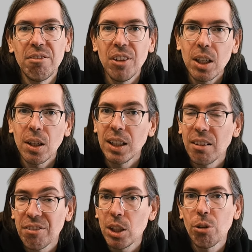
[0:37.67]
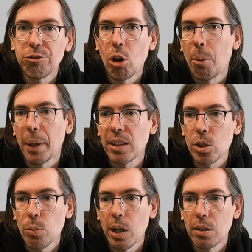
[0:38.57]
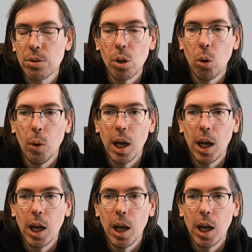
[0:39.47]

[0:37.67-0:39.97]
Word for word: video in a video format as well. So